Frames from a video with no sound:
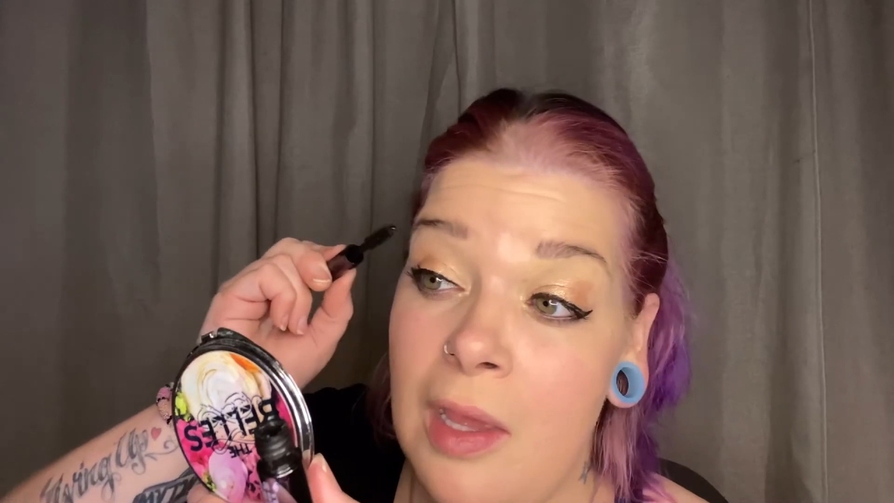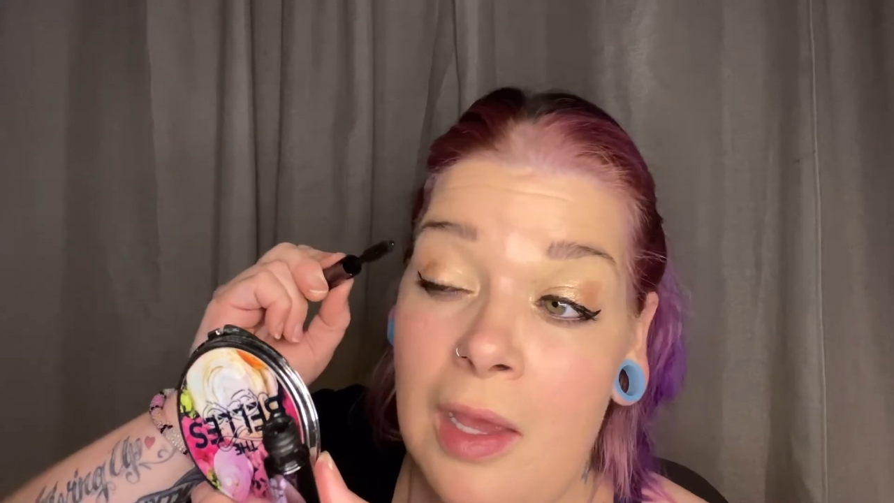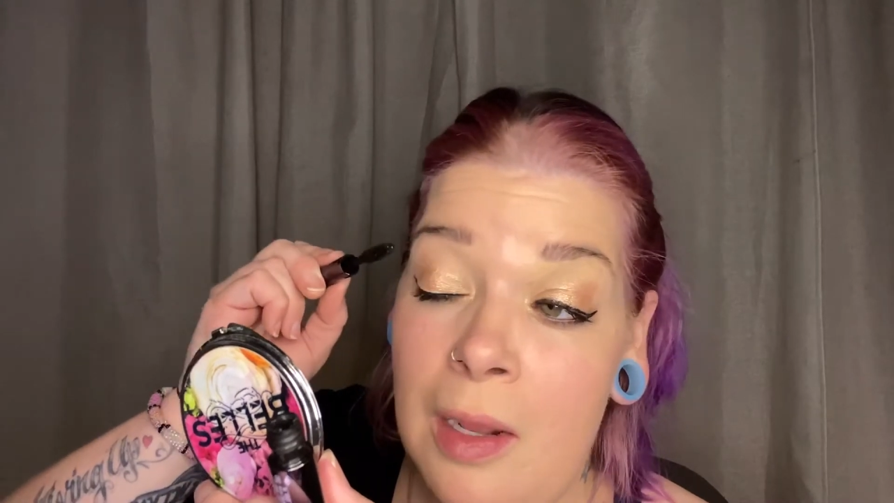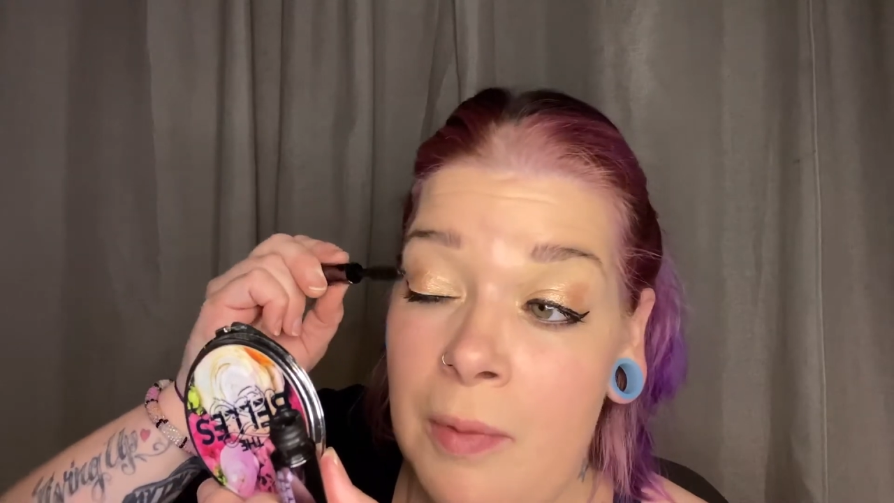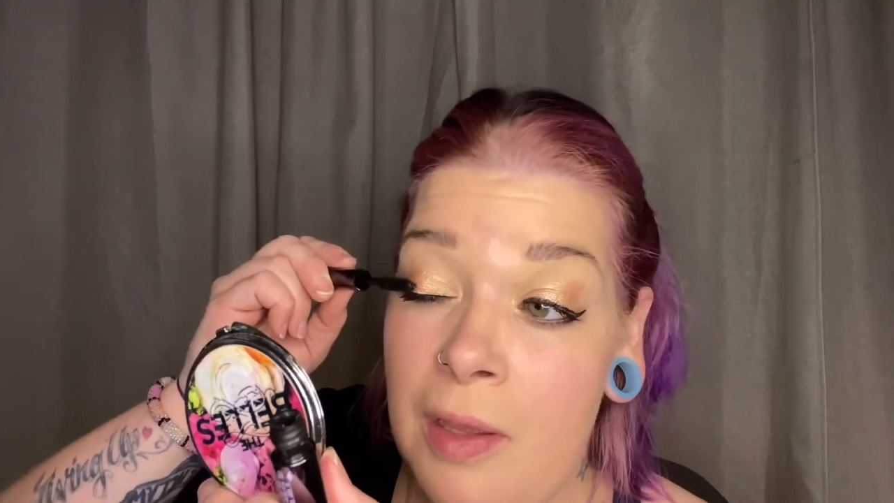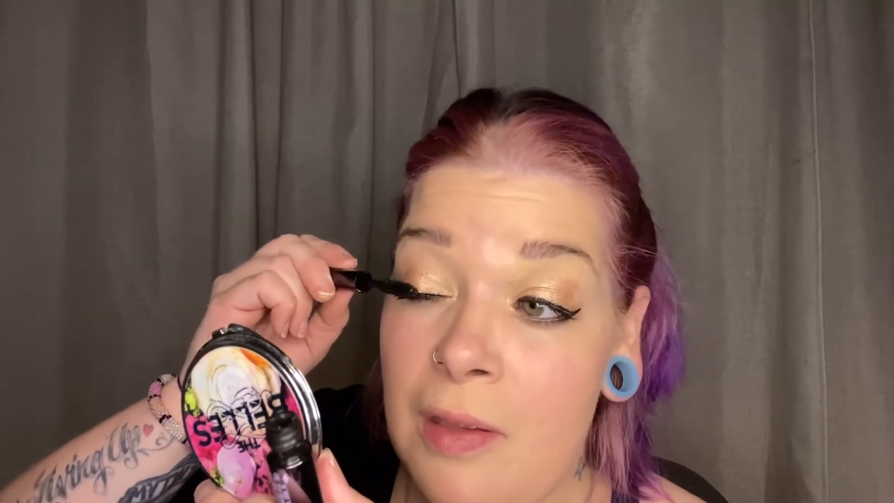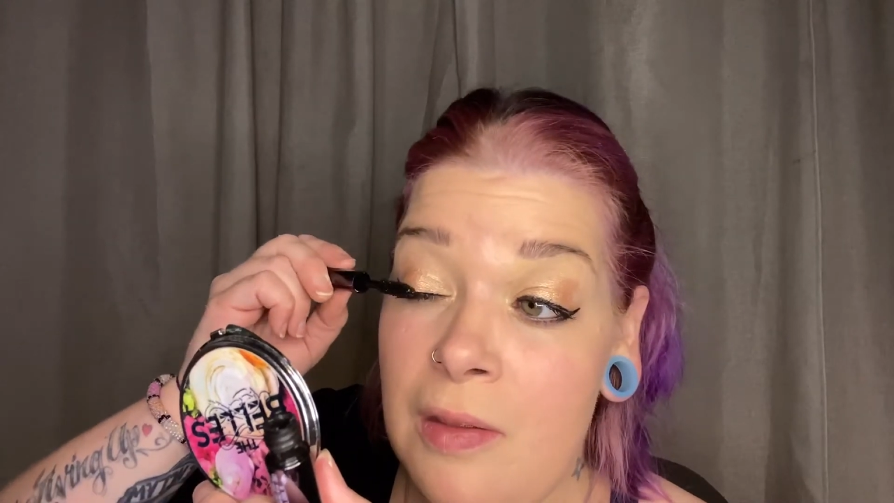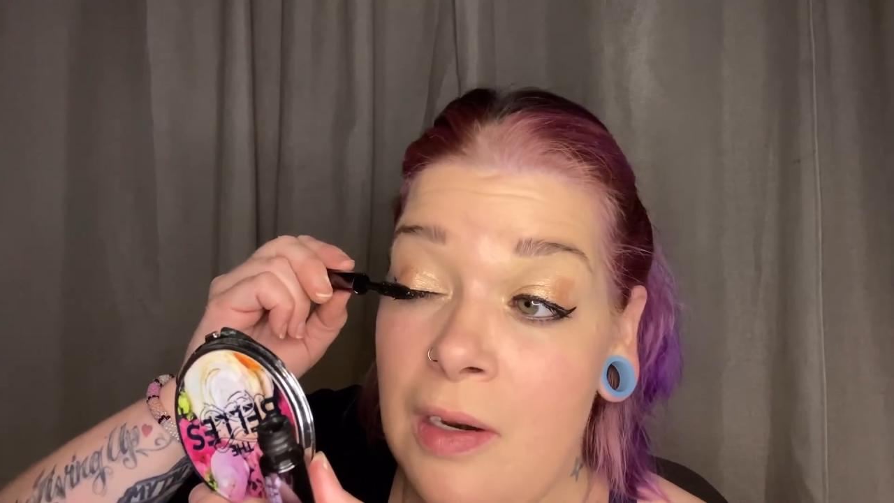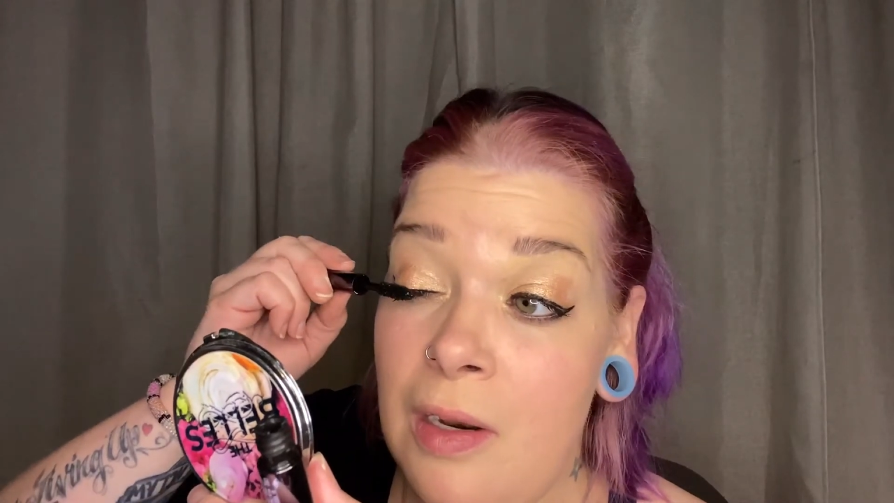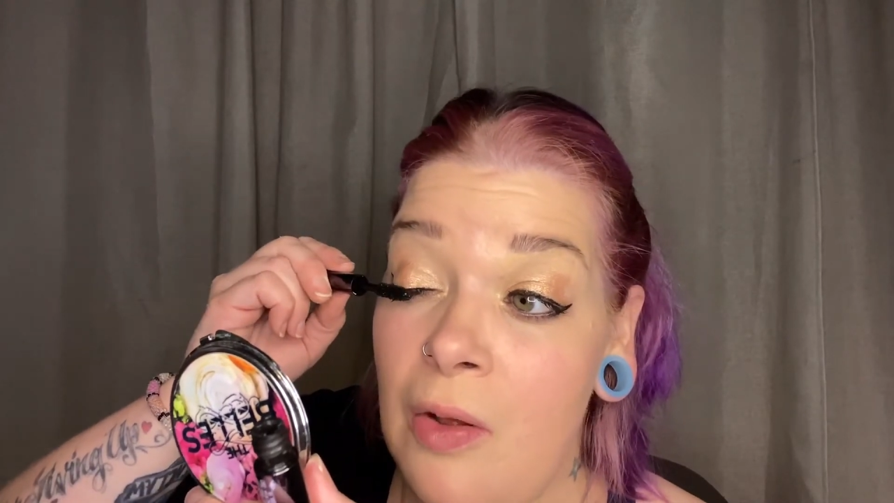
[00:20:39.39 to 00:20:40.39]
and because I
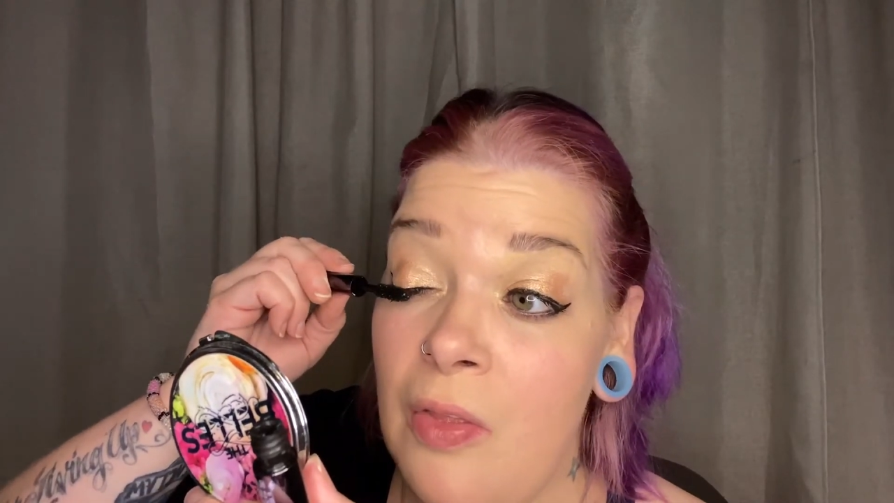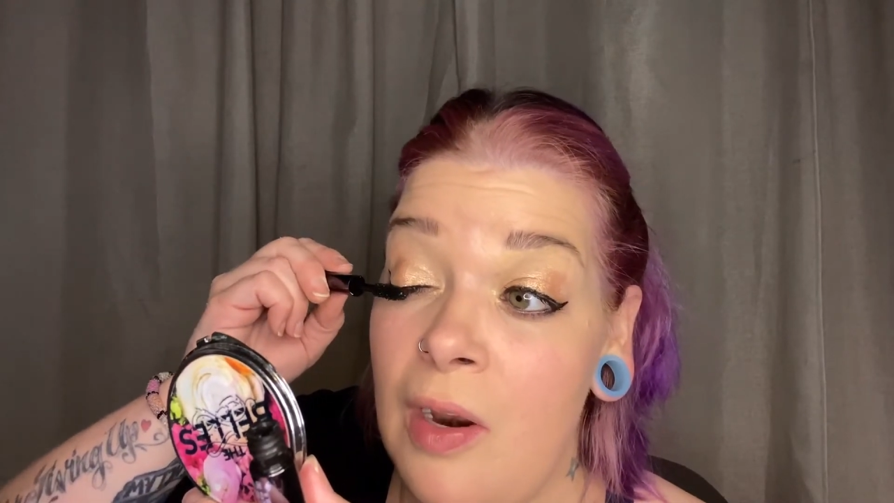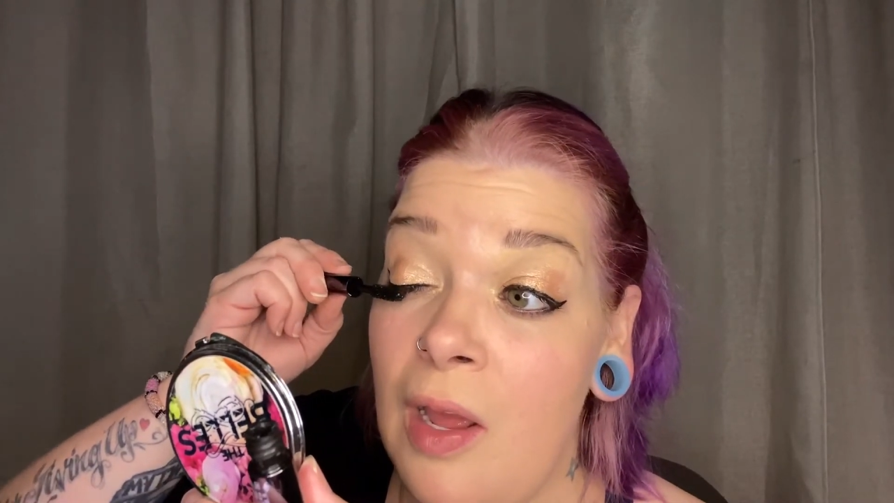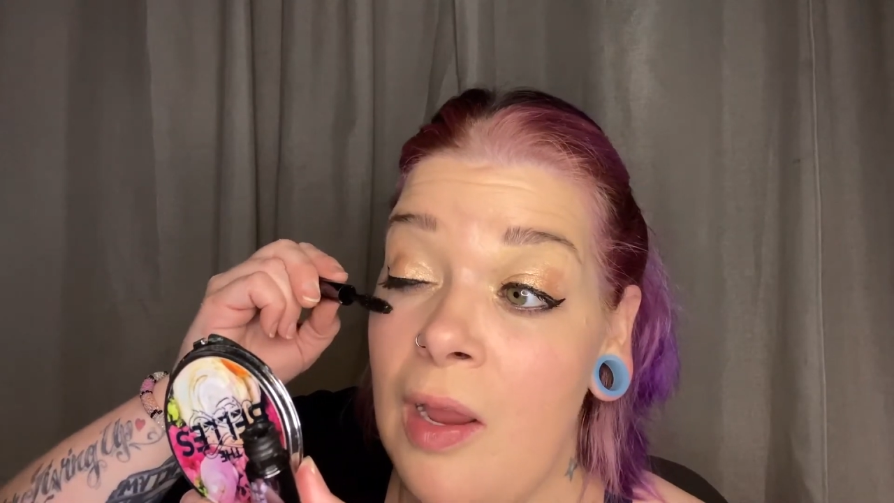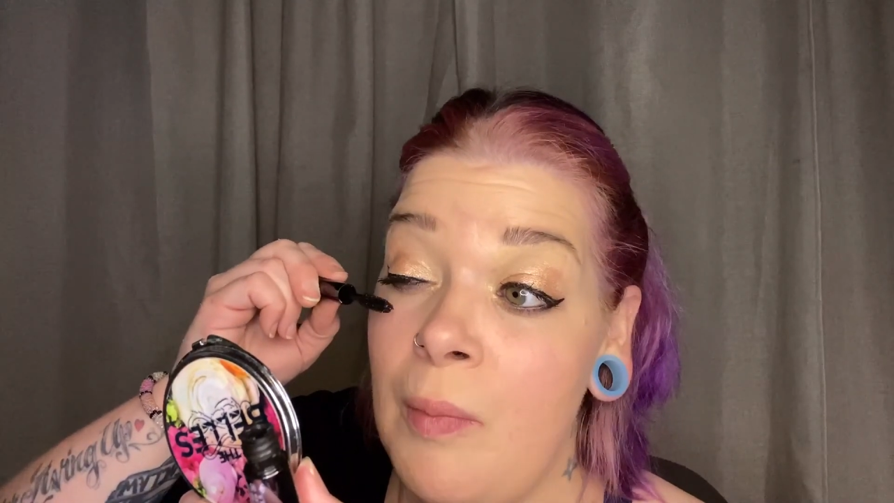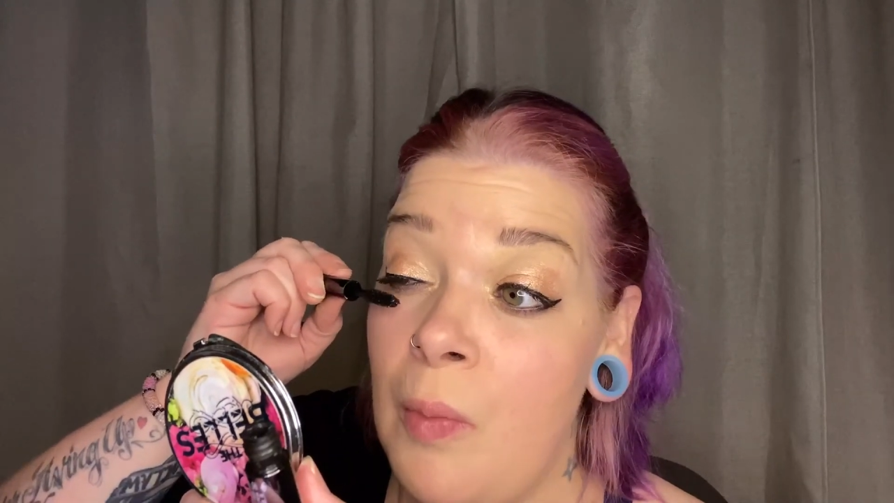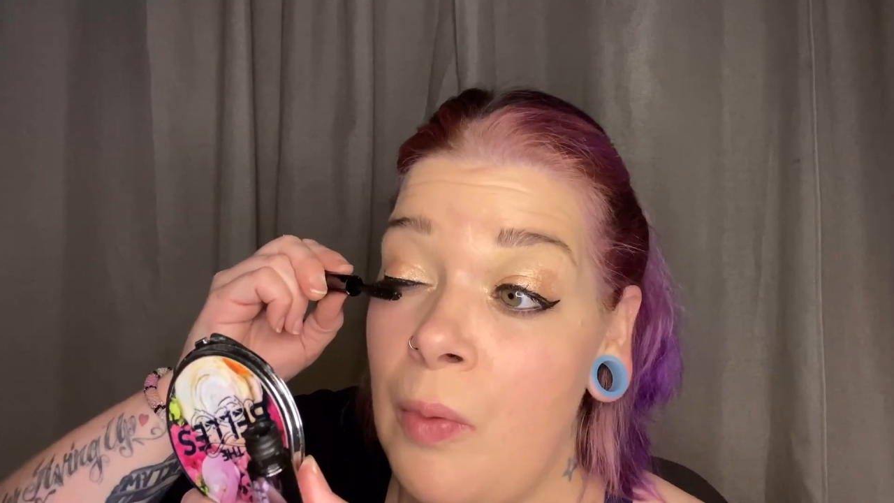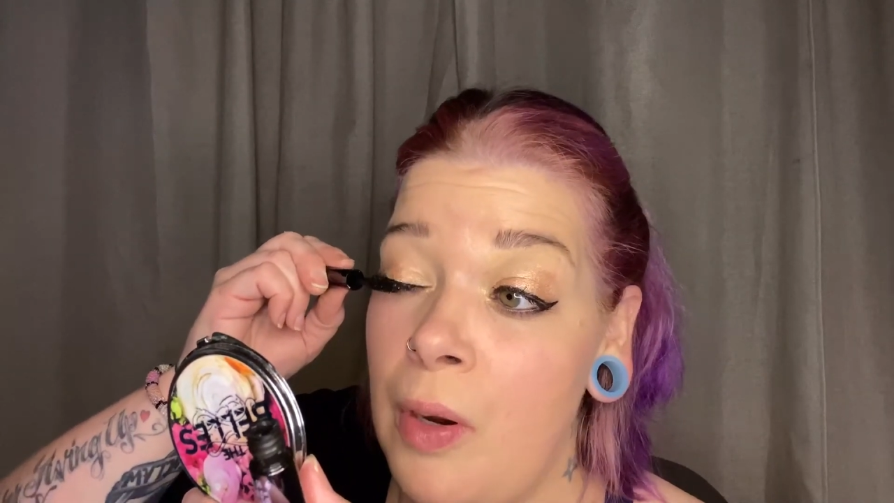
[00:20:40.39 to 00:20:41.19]
know that I am a work